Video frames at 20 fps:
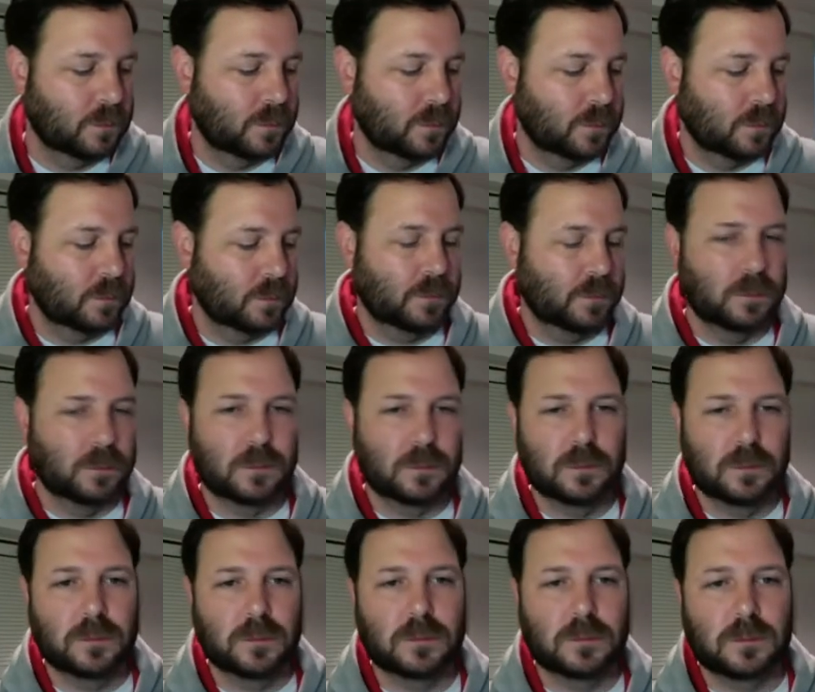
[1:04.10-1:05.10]

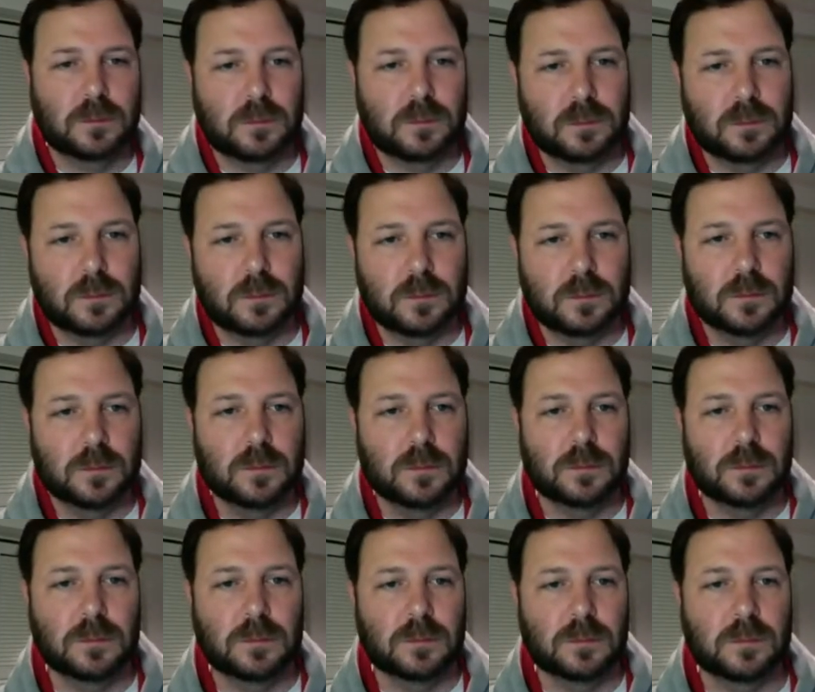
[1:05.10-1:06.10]

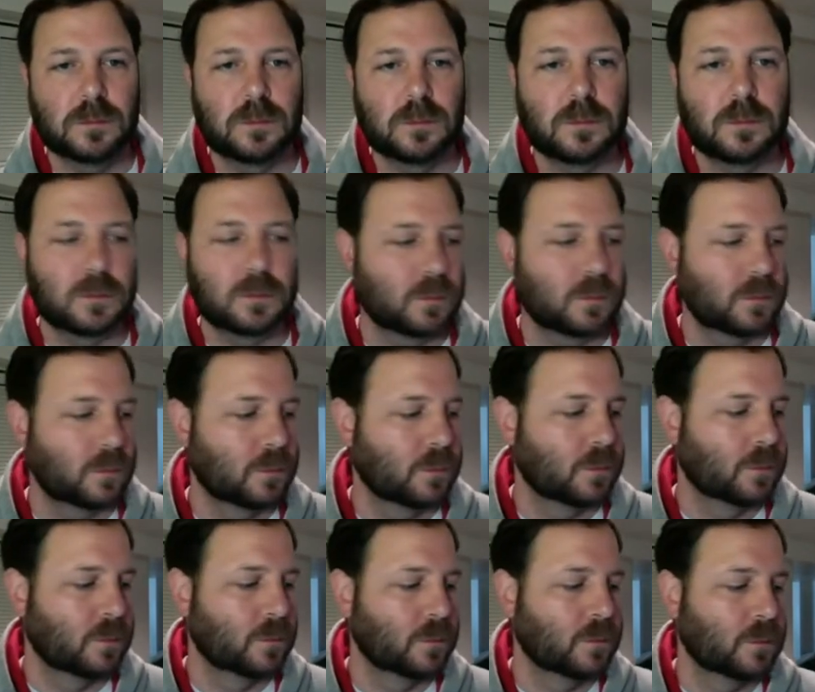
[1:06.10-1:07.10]

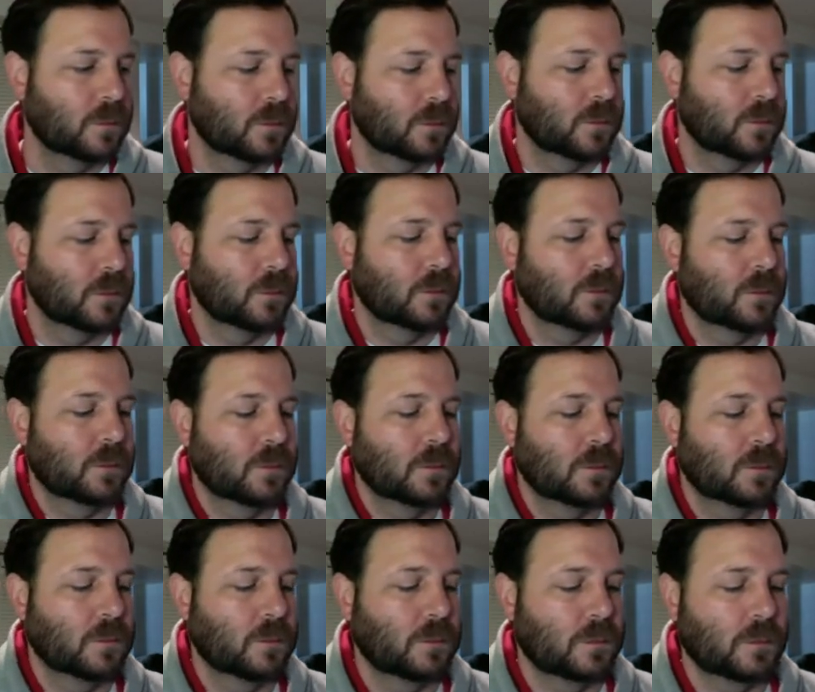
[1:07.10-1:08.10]

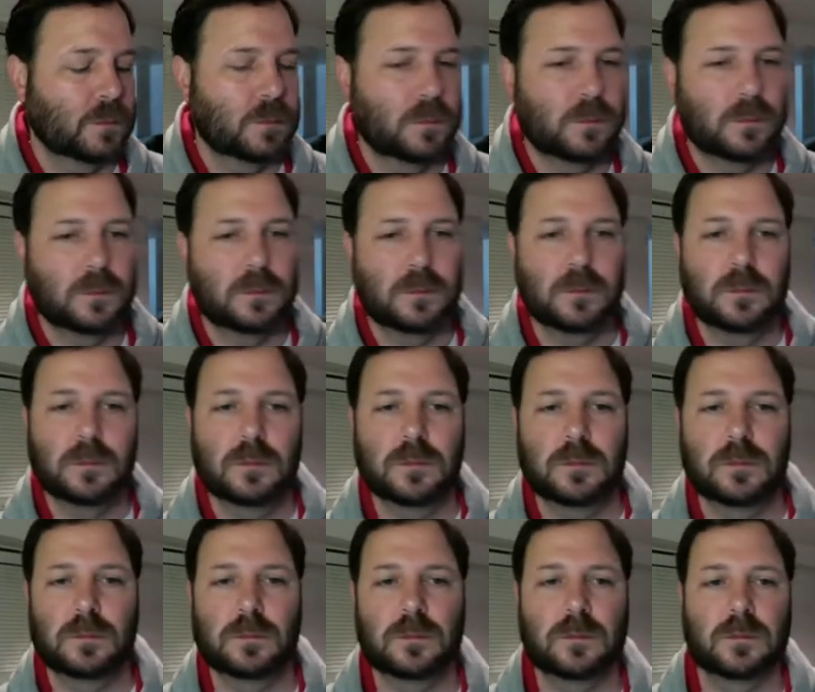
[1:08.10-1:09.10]

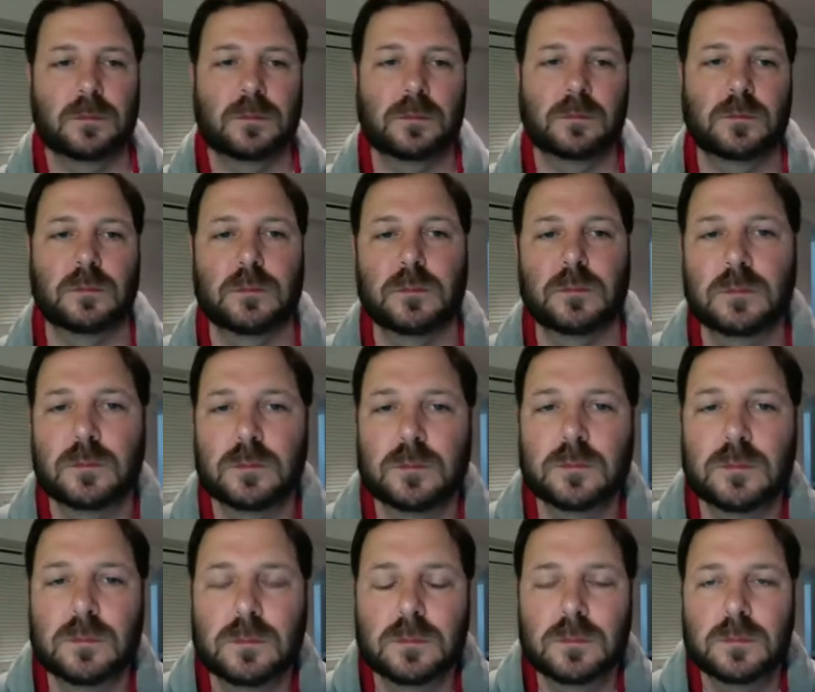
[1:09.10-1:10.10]

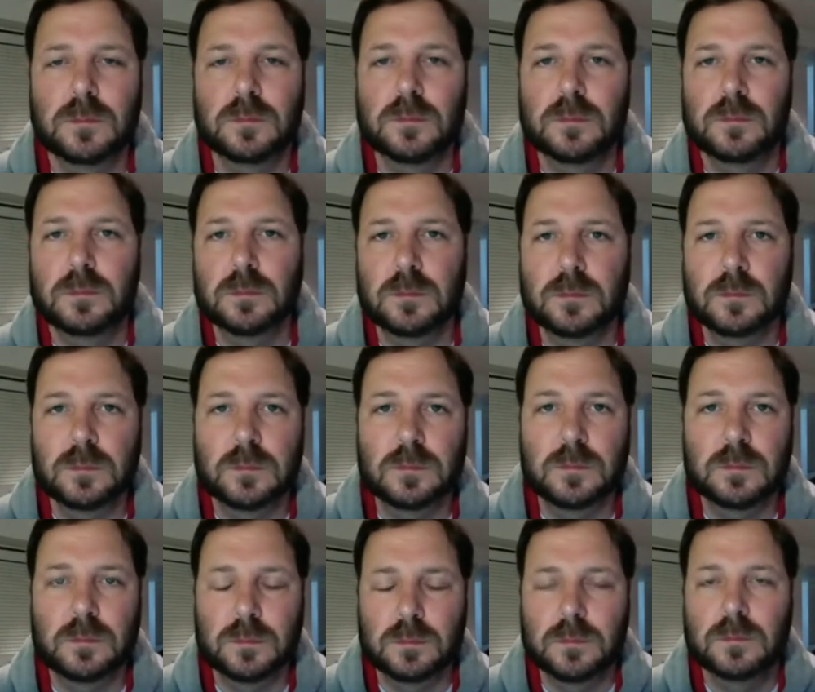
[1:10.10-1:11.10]

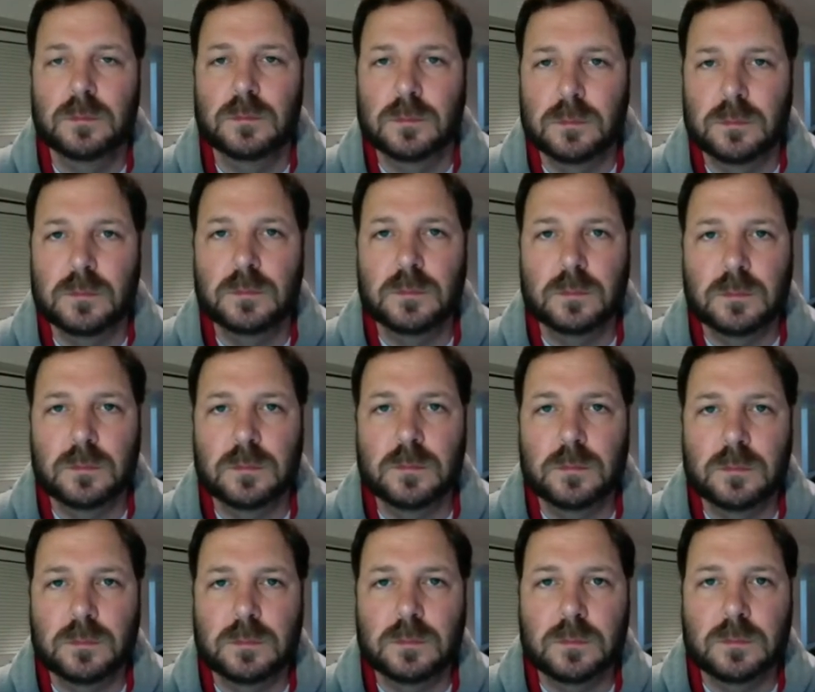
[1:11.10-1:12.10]
(silent)